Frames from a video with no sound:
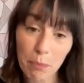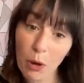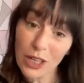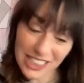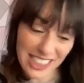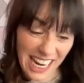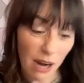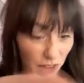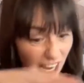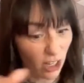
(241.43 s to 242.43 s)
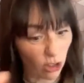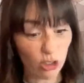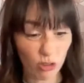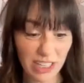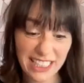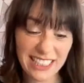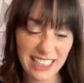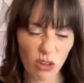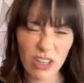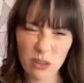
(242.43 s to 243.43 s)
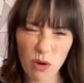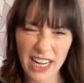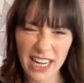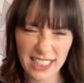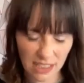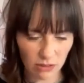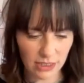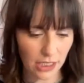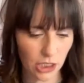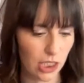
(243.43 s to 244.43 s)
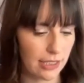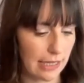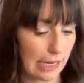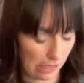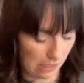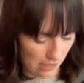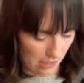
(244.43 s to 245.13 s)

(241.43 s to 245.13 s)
pointed out that I could read because I thought it's quite a nice little section, isn't it?